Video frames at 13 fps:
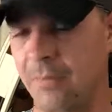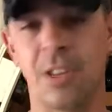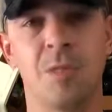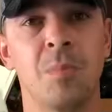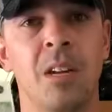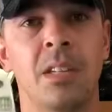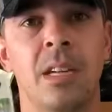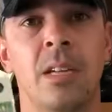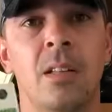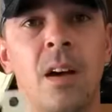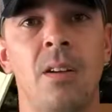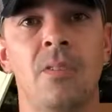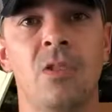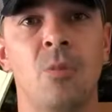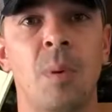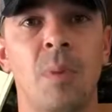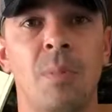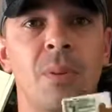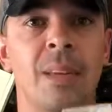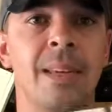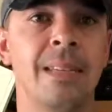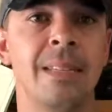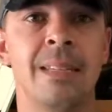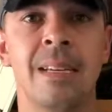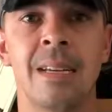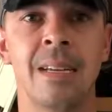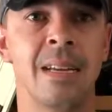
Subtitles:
Fish Monkey gloves. You'll be pleased.